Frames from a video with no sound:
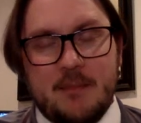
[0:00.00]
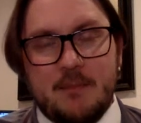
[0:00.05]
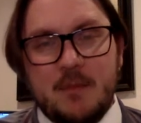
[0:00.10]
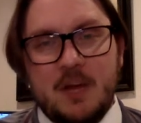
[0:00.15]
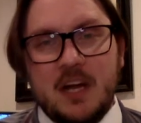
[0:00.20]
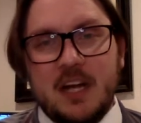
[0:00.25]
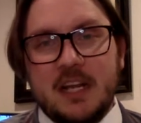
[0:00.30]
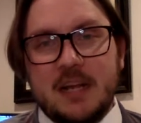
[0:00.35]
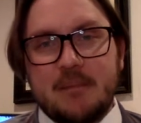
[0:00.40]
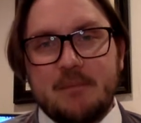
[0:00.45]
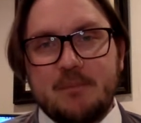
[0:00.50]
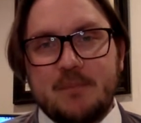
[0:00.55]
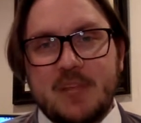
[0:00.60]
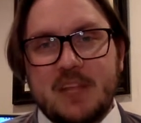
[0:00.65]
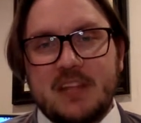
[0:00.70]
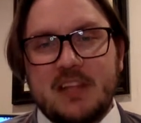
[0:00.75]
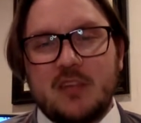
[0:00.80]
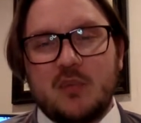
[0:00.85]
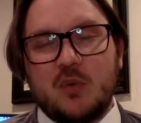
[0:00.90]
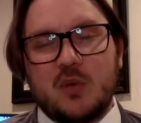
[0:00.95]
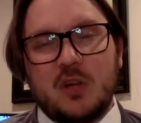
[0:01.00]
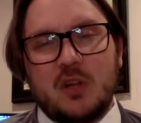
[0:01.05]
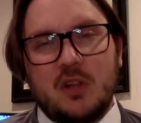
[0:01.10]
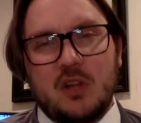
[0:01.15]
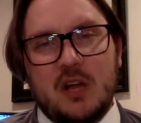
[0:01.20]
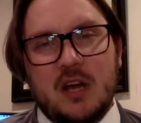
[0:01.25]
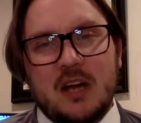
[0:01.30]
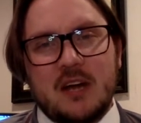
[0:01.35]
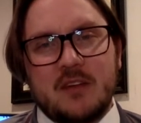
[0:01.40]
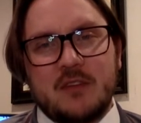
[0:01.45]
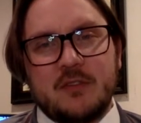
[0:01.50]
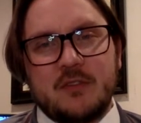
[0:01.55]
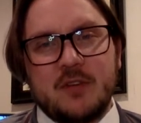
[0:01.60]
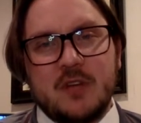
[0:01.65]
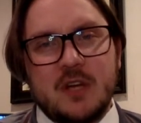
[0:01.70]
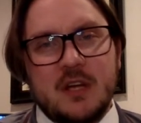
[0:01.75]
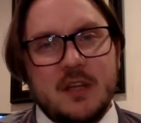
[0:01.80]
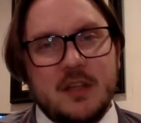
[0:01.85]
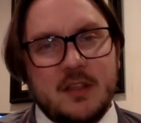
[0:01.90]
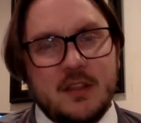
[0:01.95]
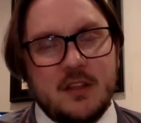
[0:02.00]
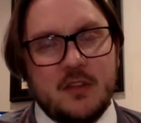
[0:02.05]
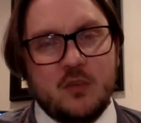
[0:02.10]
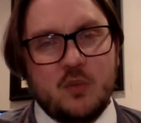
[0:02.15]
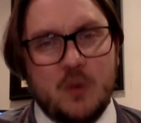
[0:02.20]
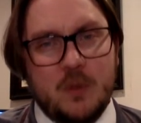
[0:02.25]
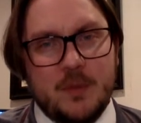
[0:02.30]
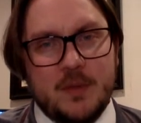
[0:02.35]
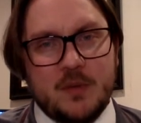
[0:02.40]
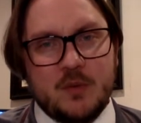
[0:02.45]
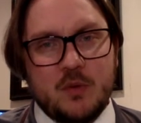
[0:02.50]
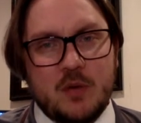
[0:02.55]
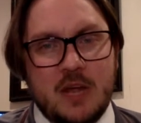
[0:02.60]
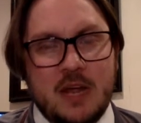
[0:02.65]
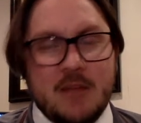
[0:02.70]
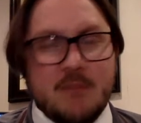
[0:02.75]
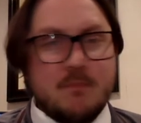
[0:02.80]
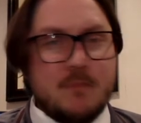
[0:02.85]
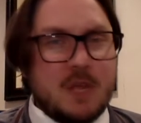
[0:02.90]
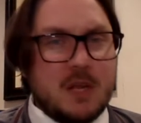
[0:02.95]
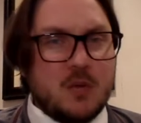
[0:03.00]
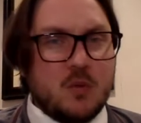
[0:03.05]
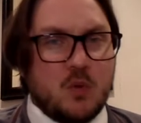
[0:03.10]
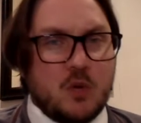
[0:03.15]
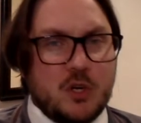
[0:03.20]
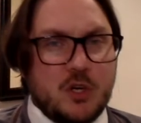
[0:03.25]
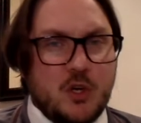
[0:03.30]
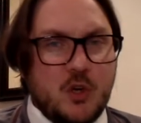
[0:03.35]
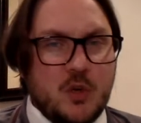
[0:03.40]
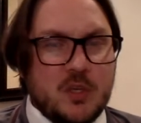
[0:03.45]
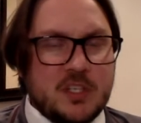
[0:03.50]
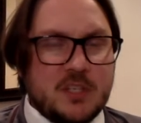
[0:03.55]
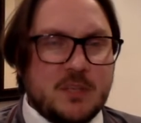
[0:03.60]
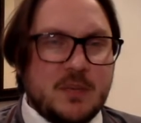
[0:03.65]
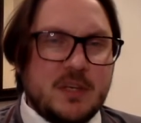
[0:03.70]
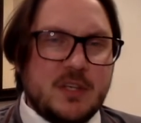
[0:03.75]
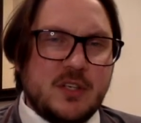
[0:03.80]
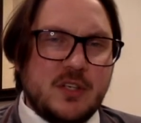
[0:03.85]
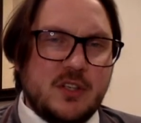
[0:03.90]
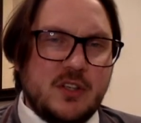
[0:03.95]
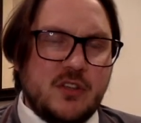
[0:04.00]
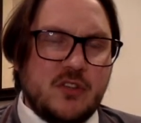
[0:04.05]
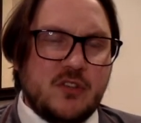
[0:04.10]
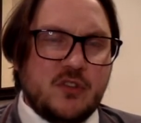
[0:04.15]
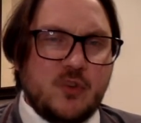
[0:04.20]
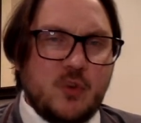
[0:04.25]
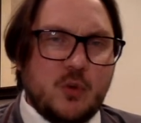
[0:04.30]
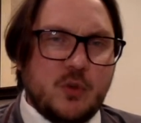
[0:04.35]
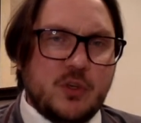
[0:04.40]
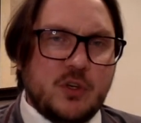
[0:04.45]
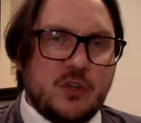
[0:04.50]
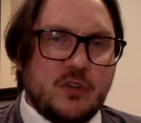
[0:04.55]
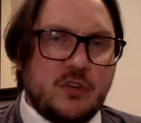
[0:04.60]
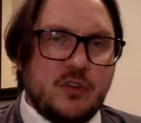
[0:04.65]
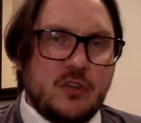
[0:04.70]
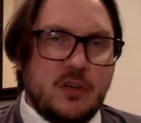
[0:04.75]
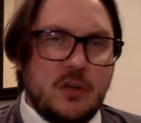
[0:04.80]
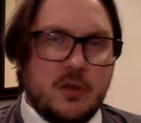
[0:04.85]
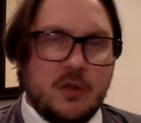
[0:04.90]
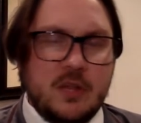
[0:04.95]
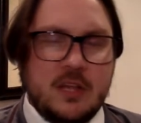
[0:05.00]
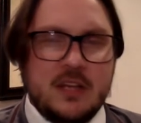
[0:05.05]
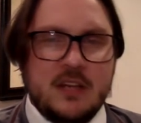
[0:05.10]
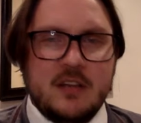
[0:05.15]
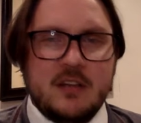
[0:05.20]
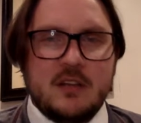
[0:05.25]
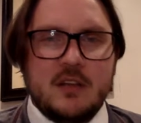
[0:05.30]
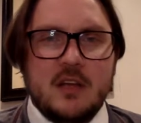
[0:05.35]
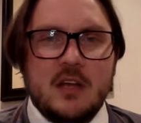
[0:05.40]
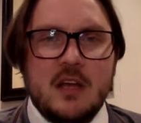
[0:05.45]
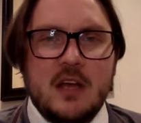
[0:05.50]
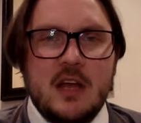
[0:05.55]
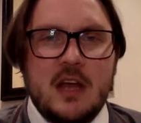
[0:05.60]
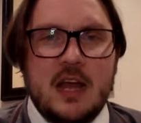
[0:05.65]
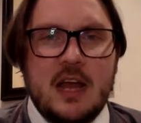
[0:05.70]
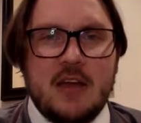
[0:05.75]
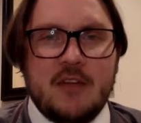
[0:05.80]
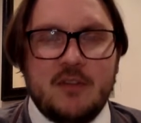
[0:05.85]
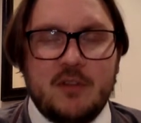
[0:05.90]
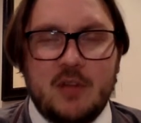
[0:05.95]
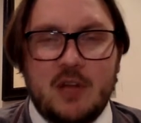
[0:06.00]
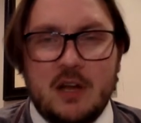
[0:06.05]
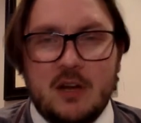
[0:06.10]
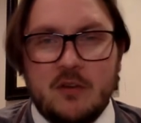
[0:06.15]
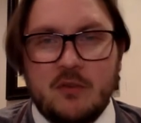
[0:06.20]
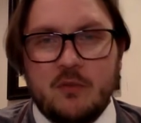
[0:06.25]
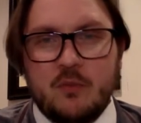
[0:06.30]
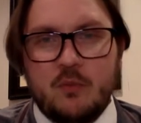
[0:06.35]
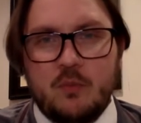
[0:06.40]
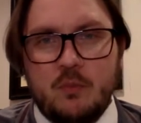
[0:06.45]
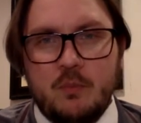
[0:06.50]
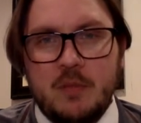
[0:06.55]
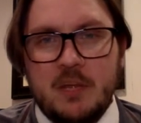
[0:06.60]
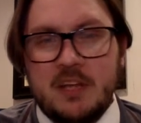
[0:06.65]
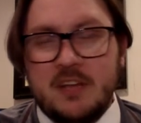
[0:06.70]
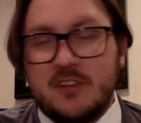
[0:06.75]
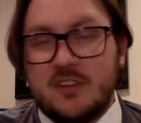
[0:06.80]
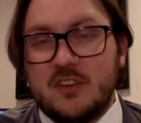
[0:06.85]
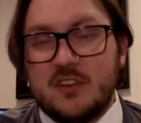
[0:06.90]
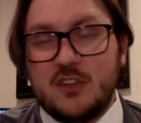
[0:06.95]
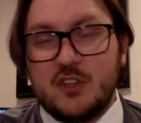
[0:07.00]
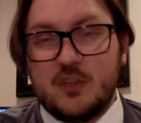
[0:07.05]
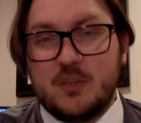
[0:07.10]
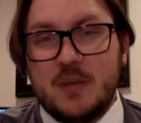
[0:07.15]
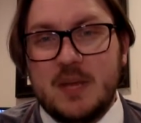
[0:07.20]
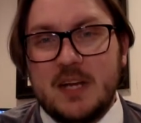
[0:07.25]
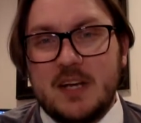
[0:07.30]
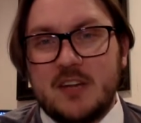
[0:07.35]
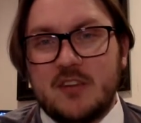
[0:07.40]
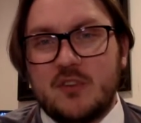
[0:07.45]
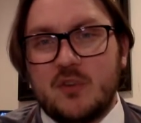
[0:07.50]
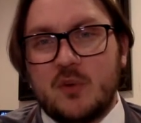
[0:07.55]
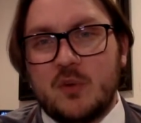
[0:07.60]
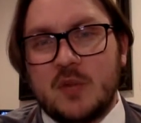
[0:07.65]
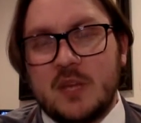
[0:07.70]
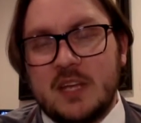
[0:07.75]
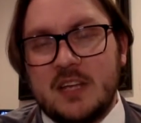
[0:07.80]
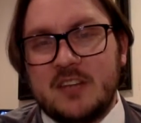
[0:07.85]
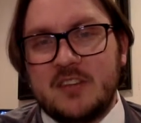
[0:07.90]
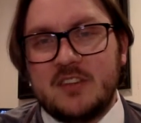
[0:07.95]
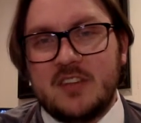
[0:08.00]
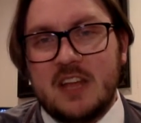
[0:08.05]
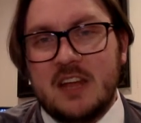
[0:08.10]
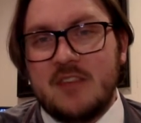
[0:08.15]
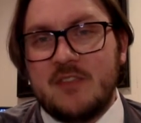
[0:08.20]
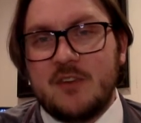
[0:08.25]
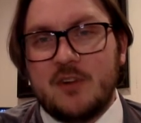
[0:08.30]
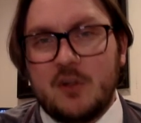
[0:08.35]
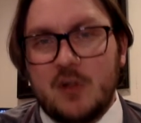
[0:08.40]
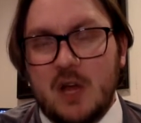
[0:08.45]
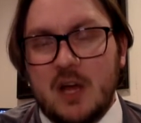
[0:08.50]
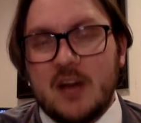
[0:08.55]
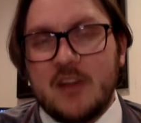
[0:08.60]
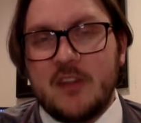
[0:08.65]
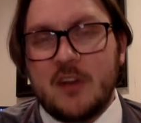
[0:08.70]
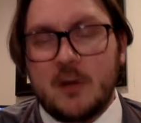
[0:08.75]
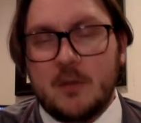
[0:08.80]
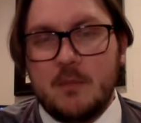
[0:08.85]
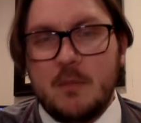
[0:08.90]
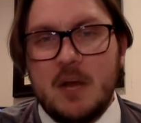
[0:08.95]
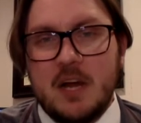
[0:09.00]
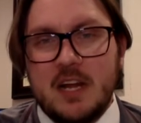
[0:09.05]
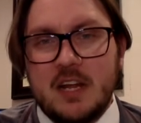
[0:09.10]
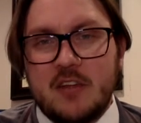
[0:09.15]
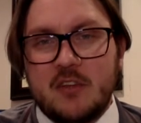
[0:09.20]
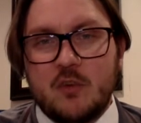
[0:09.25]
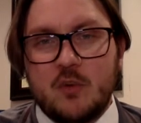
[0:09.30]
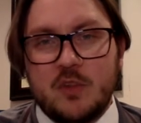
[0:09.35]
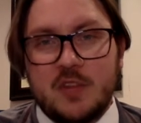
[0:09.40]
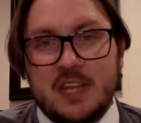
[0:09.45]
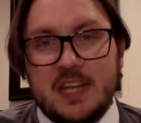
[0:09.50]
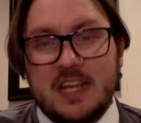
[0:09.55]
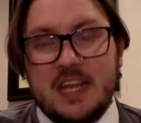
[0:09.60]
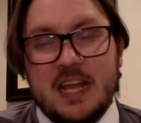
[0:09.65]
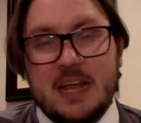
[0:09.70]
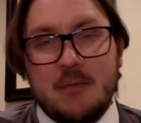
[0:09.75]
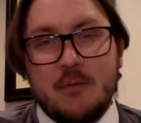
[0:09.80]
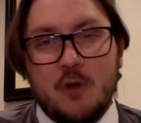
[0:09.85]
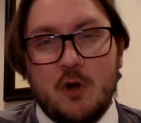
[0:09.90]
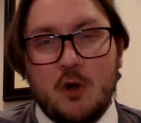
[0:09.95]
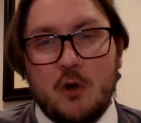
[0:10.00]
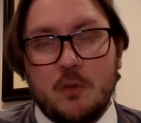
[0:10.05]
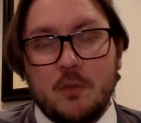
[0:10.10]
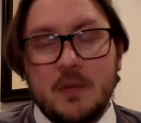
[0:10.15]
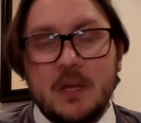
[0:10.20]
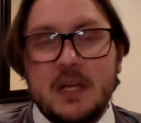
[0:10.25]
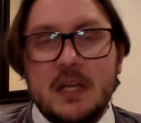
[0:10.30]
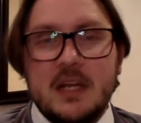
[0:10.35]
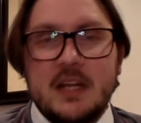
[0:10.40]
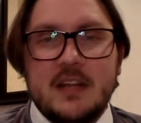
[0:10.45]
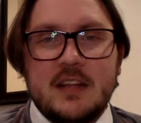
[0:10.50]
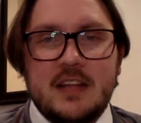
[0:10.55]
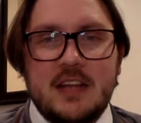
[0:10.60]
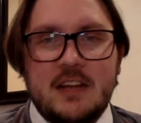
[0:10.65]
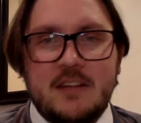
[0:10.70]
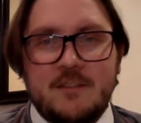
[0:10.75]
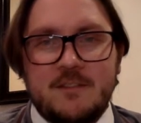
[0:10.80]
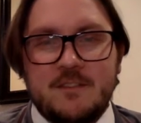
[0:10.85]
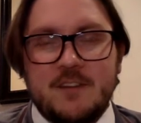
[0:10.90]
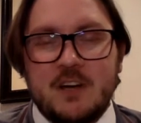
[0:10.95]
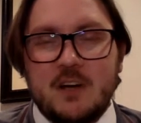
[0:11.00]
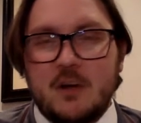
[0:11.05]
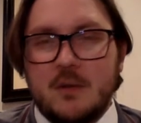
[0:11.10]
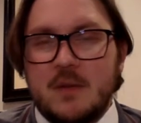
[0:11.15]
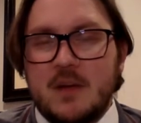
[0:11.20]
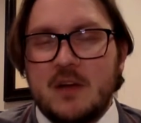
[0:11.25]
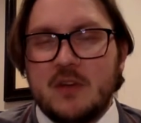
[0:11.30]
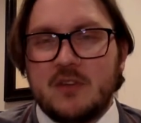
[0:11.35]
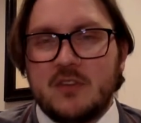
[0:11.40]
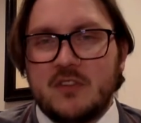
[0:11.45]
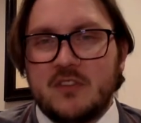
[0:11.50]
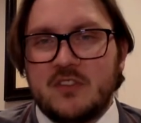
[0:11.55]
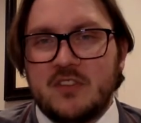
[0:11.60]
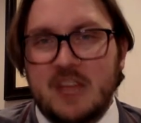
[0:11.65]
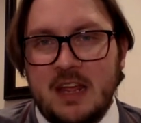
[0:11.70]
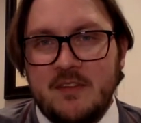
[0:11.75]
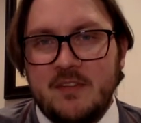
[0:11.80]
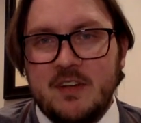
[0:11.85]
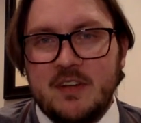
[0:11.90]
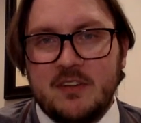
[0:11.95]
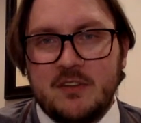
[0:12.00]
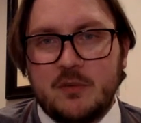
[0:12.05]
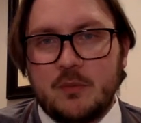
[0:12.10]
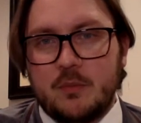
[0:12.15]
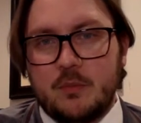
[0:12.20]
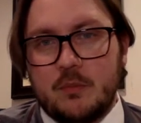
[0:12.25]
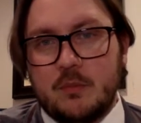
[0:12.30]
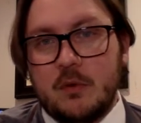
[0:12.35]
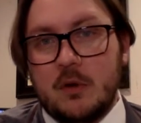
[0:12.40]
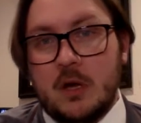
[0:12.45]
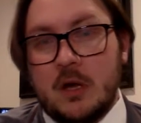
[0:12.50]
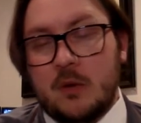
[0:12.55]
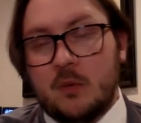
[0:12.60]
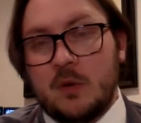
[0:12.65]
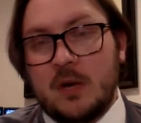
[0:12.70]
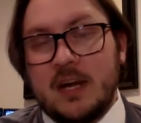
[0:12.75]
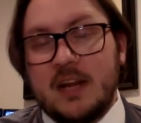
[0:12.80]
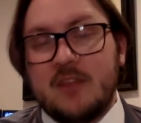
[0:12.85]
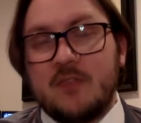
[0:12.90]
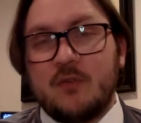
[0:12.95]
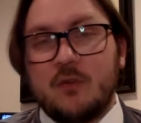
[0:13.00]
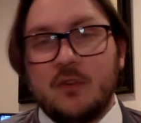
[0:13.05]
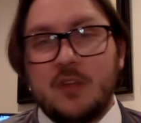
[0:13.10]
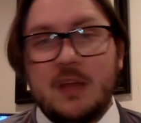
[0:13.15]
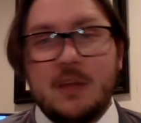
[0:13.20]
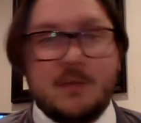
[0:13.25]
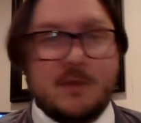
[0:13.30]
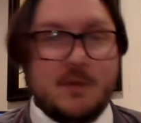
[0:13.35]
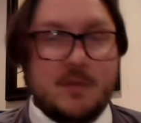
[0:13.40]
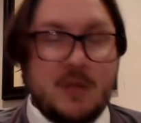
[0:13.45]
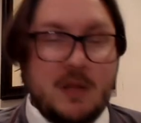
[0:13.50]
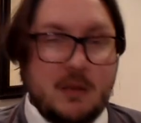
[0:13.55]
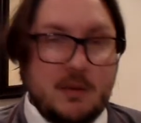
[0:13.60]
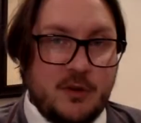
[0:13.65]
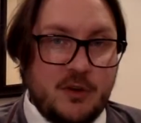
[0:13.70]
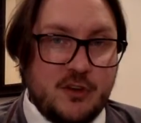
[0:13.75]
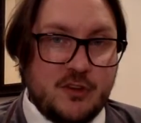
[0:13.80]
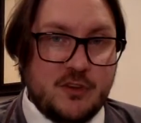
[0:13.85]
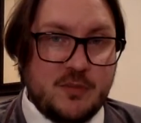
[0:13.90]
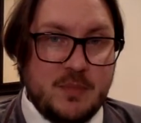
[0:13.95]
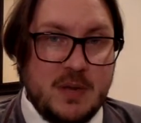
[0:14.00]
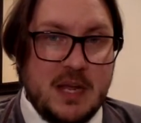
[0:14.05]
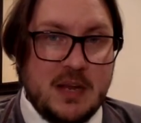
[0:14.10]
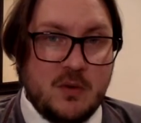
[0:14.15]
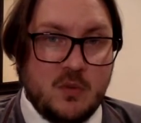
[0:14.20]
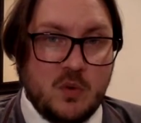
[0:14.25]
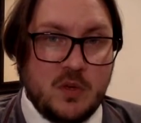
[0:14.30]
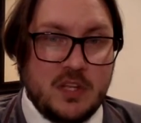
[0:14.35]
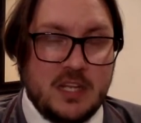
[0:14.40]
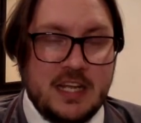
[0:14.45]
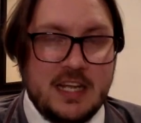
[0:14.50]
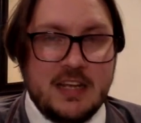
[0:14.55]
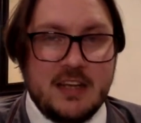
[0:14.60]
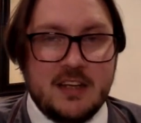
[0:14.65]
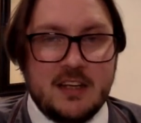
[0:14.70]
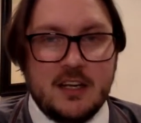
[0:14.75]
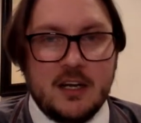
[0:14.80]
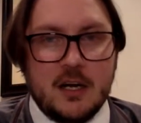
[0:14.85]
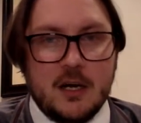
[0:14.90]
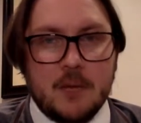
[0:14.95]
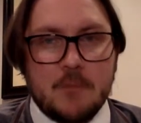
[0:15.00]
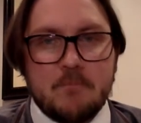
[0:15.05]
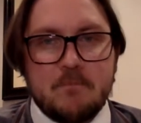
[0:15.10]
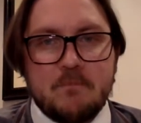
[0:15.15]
money. And that's what a lot of these women and men were doing, especially the soldiers. You know, they didn't have a lot of means to spend it, so they saved a lot of their money. So when they came home, they had fair amounts of savings ready for them to be able to spend when they hit here.